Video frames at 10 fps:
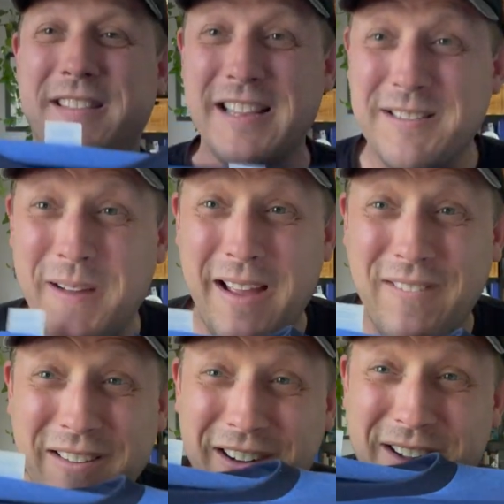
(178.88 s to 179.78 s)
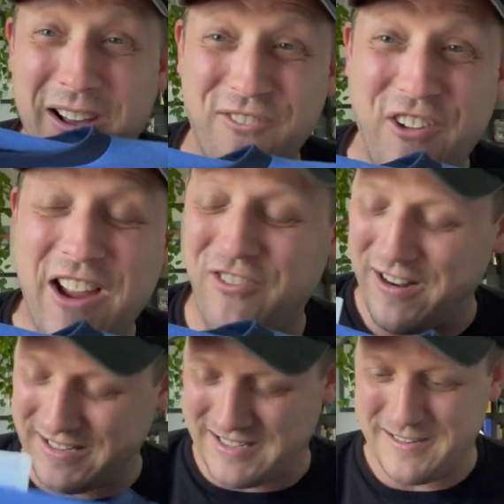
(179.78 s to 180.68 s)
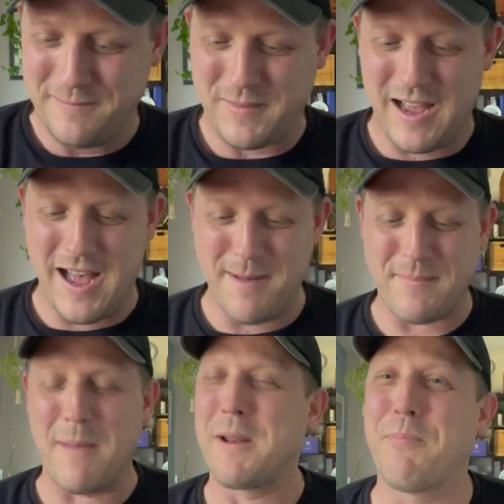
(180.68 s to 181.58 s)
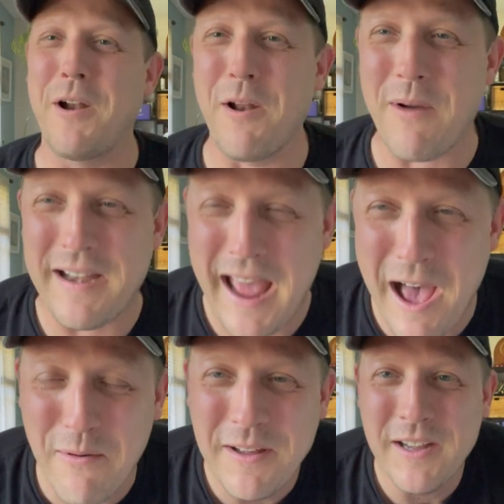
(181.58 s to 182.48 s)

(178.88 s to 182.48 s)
This might be one of my favorites. I'm gonna put it on right now.